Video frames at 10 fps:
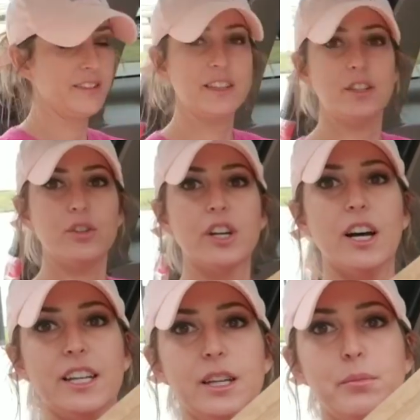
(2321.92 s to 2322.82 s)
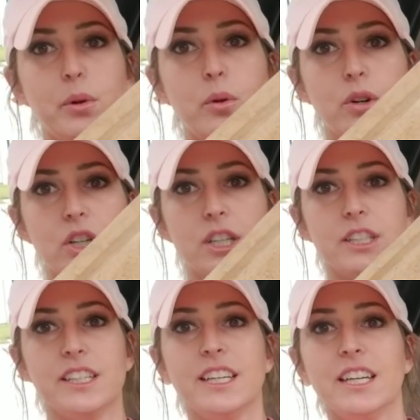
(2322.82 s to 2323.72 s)
this little cutting
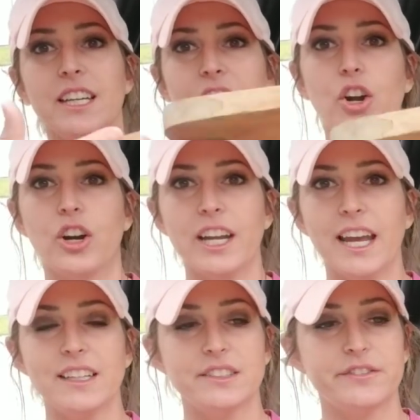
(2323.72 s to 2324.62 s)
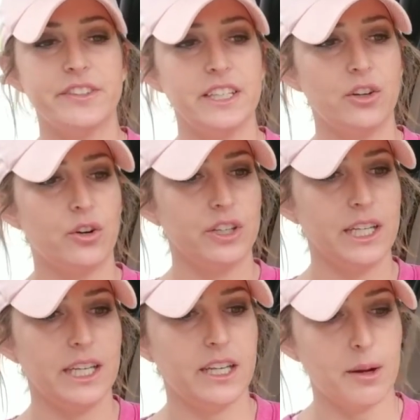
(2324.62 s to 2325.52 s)
board. It already has feet on
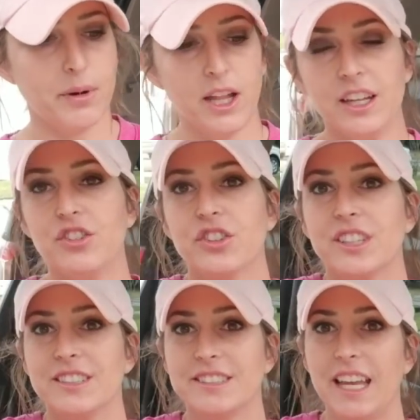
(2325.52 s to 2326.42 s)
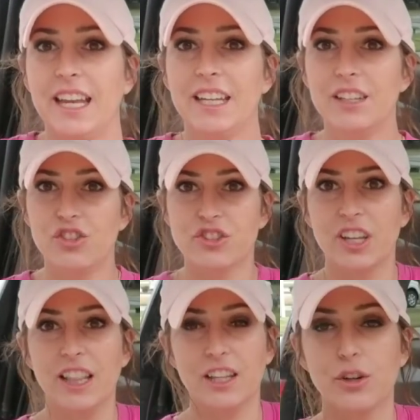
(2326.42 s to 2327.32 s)
it. I'm probably just going to sand it just
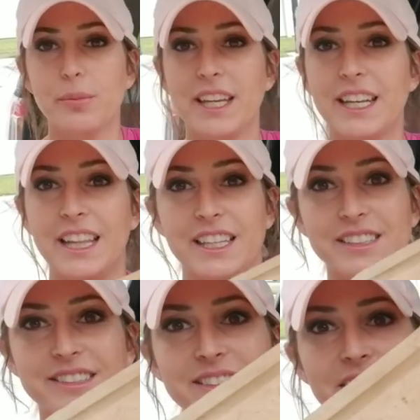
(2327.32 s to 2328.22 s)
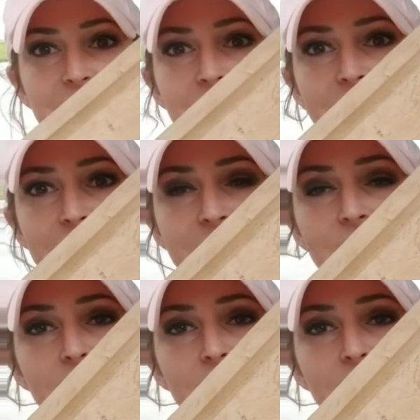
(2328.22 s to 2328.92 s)
a little bit and then seal it